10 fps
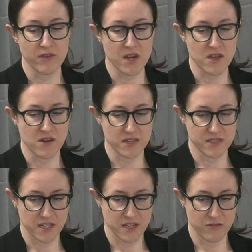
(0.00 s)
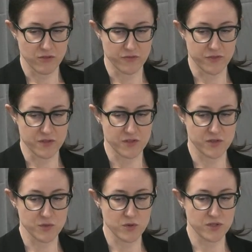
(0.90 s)
any idea of the
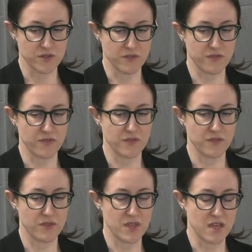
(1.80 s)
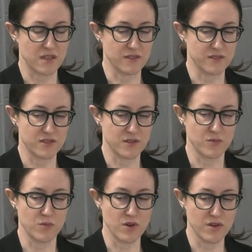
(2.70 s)
sort of things that
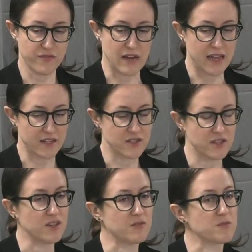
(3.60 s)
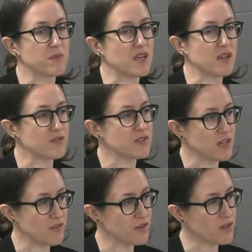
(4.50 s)
were flagged to you as being of
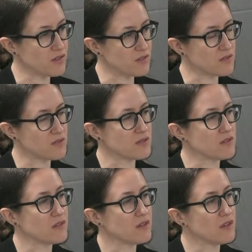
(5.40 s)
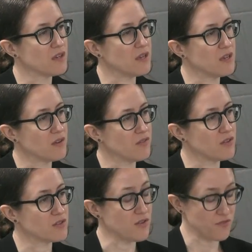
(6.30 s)
significance?
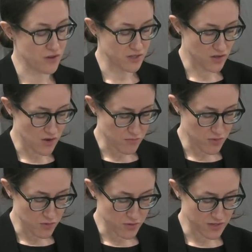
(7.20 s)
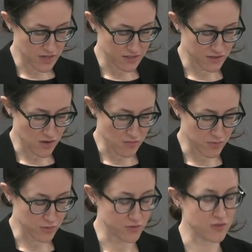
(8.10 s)
So, for example, was it
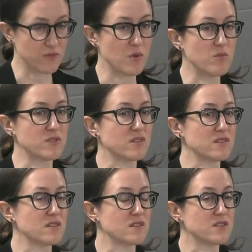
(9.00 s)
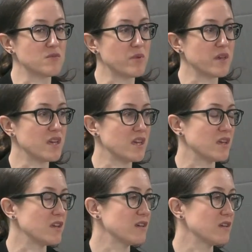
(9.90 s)
examples of what was considered to be
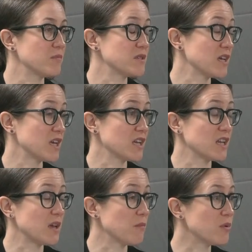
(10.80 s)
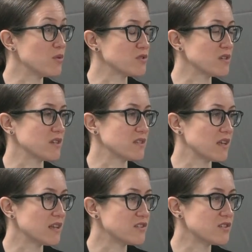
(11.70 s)
particularly important
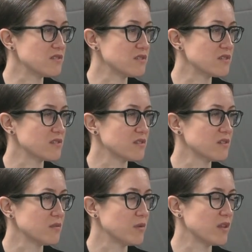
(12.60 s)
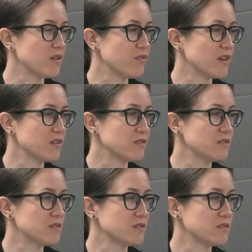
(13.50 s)
intelligence within a field?